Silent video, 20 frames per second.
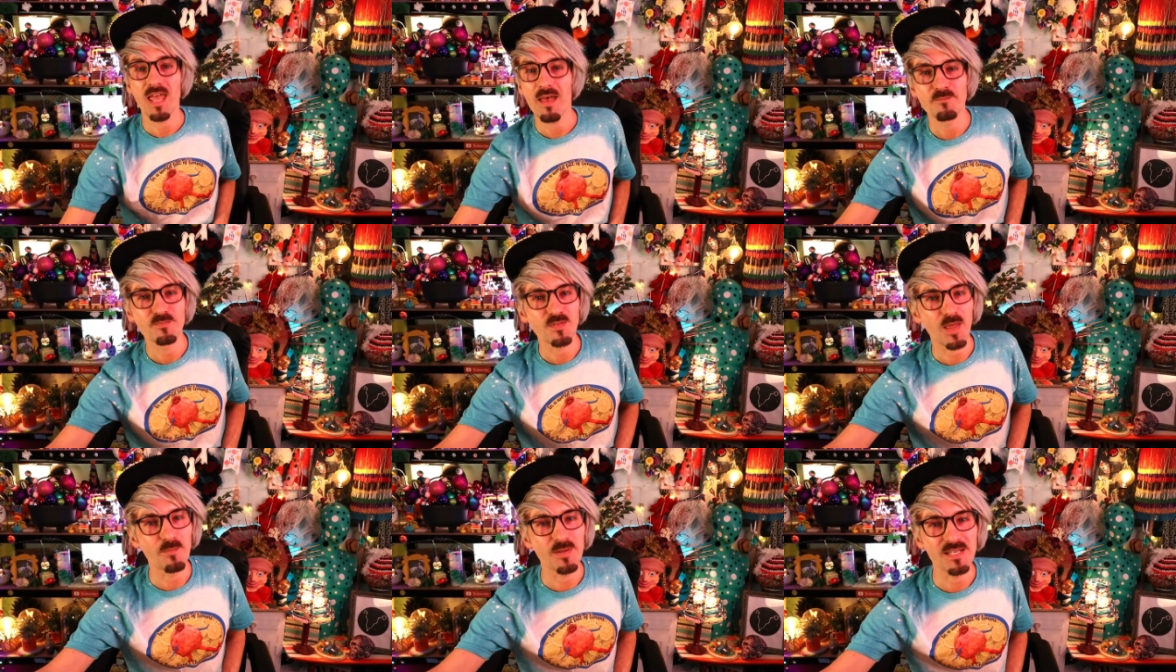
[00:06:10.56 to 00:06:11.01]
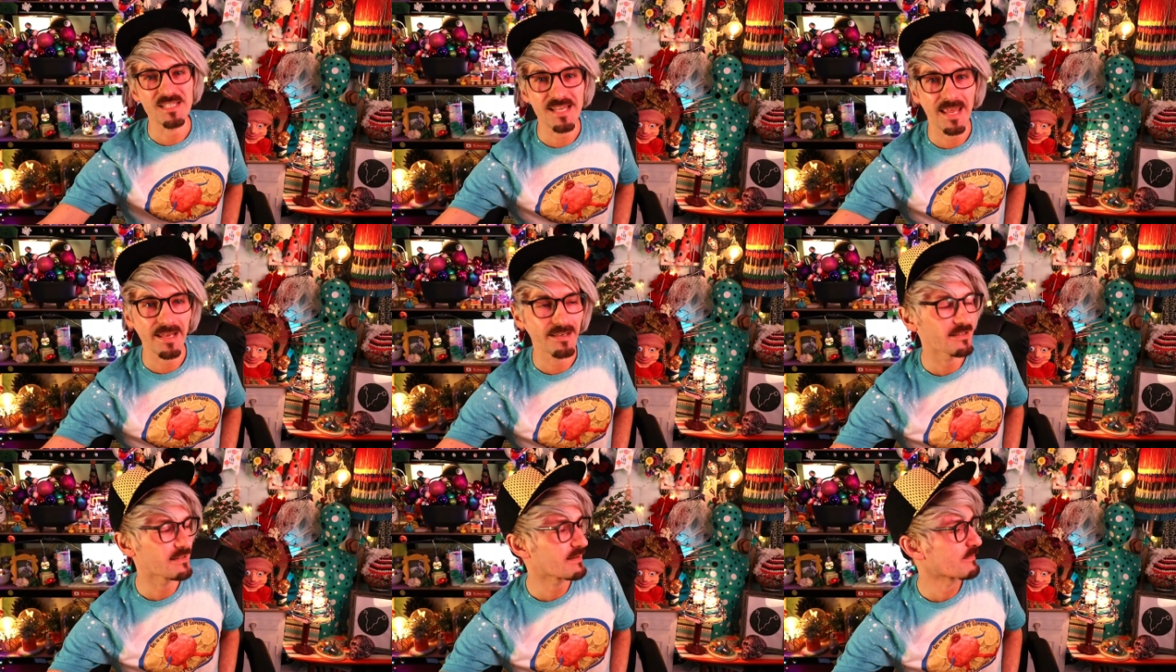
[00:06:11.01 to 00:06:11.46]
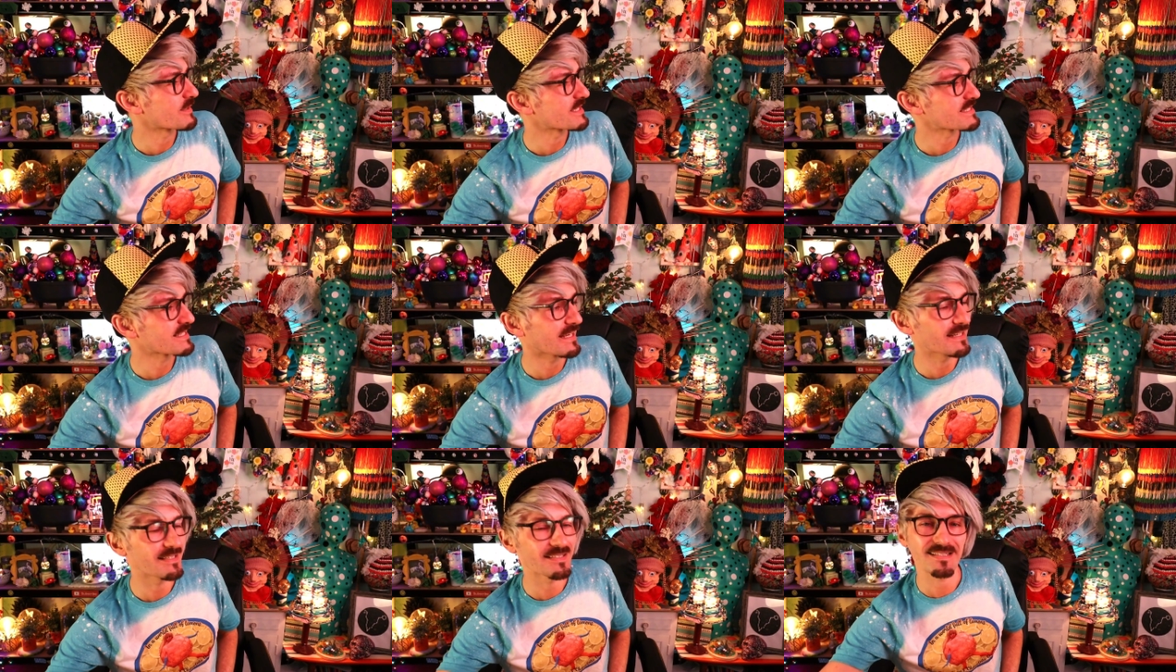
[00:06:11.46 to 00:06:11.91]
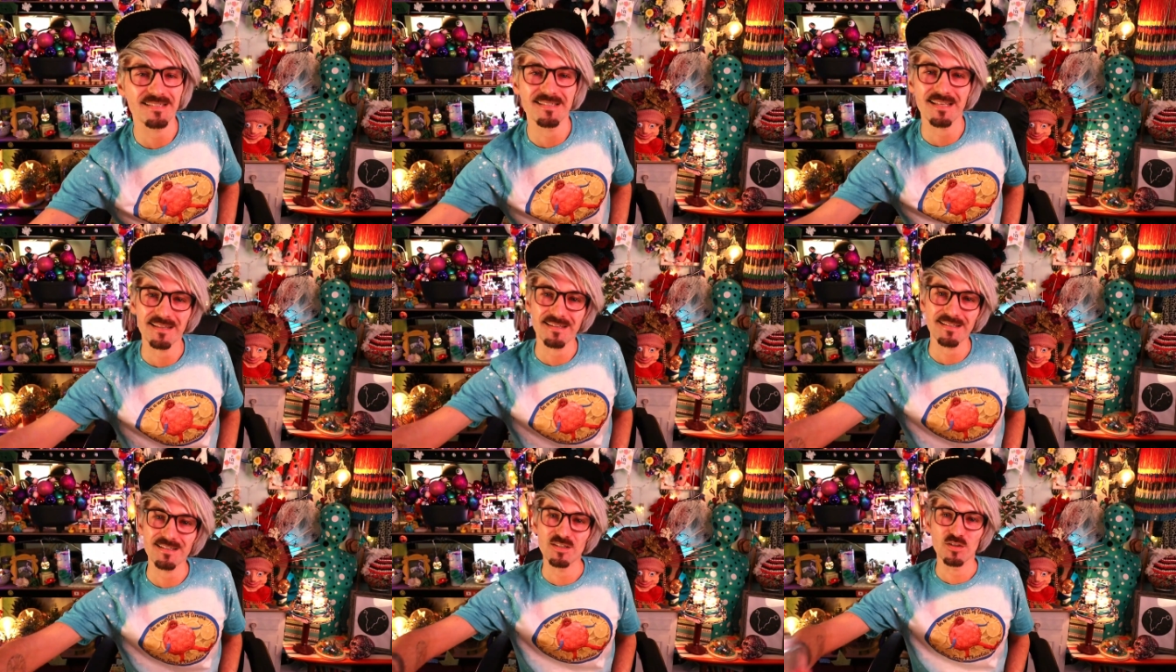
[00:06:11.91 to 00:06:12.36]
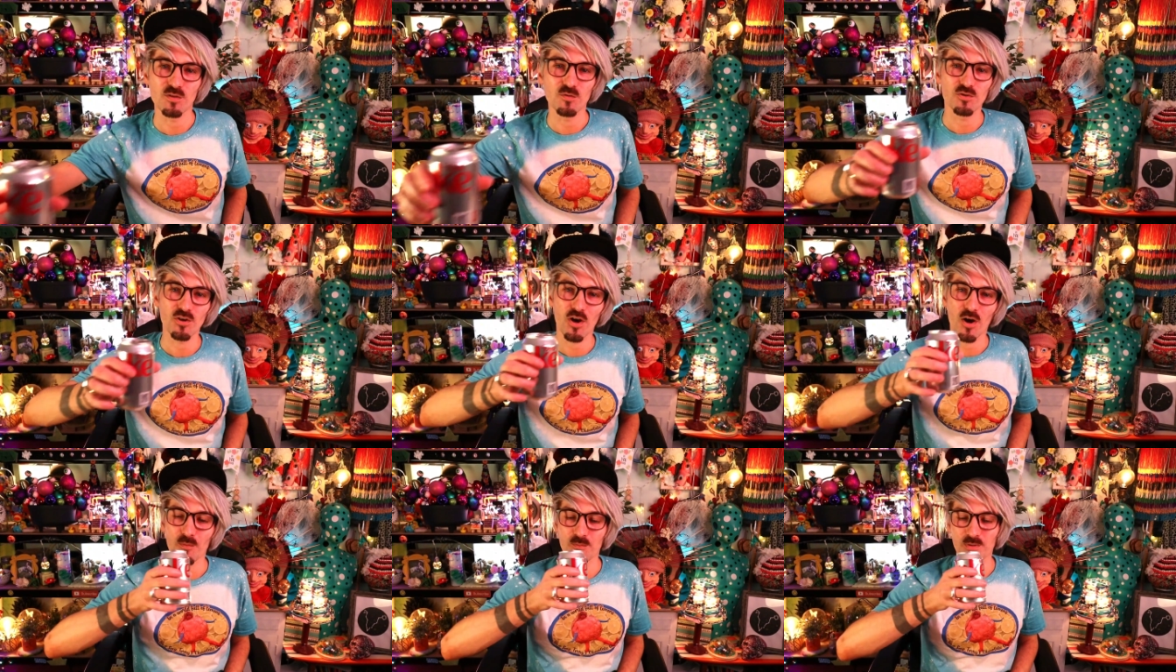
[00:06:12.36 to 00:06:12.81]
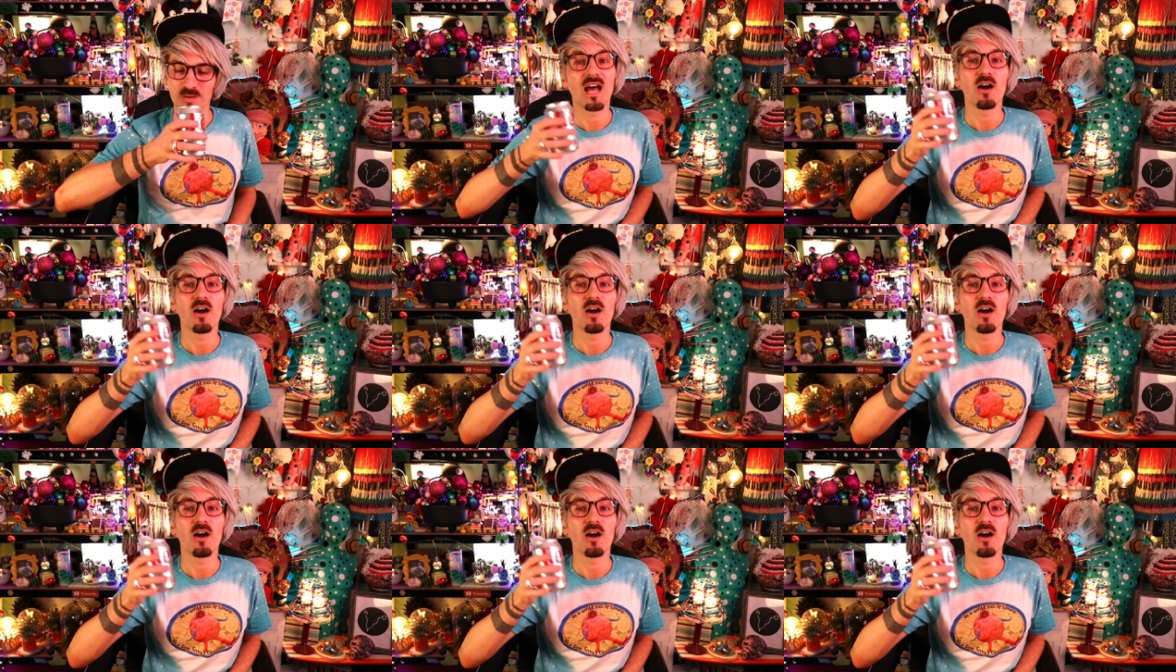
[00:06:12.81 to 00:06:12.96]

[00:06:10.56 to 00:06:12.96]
yeah, I'm excited. I'm excited to start this new job.